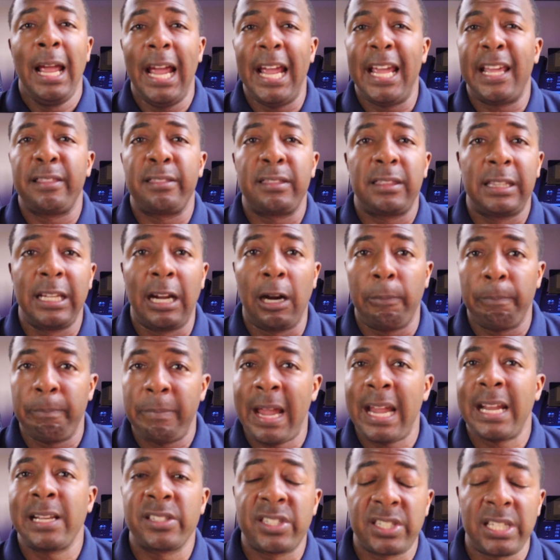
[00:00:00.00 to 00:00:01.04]
and their
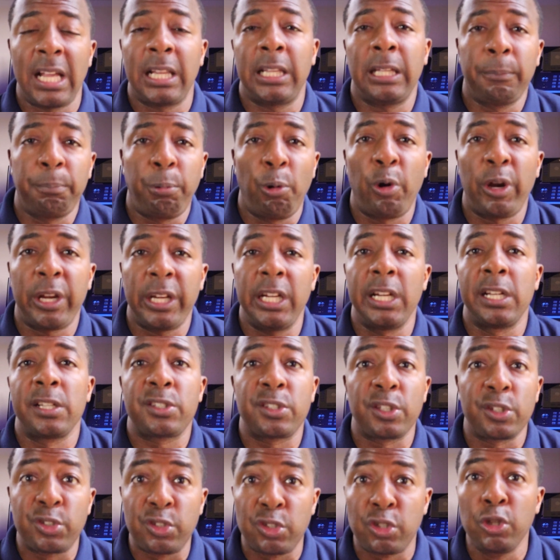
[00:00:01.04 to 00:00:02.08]
main selling point
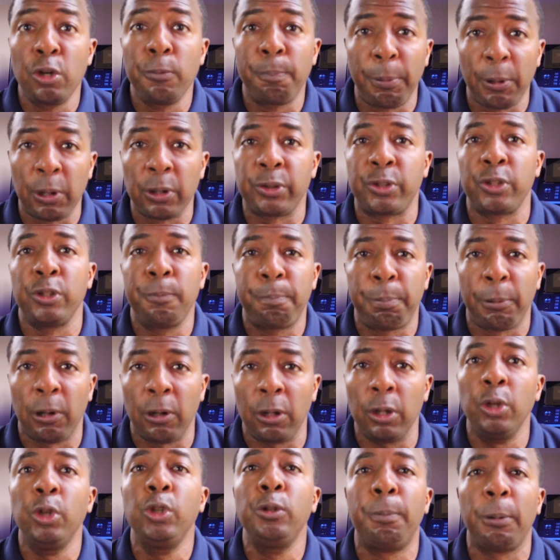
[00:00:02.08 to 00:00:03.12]
is the super
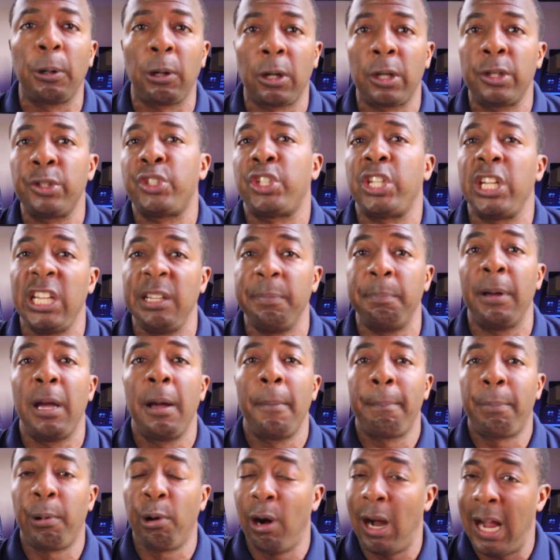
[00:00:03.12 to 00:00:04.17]
duper uber
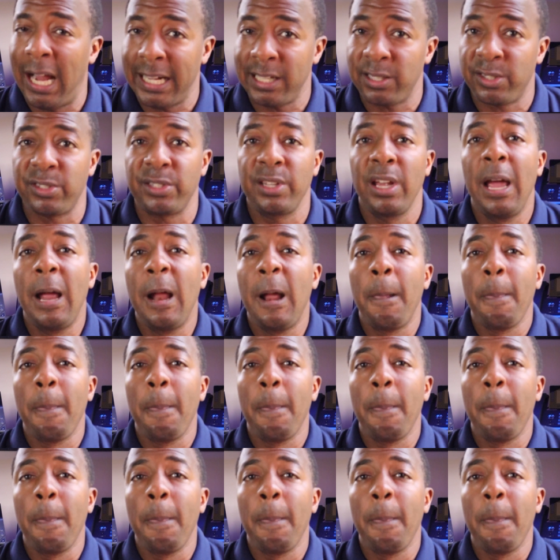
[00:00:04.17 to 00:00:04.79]
cheap price.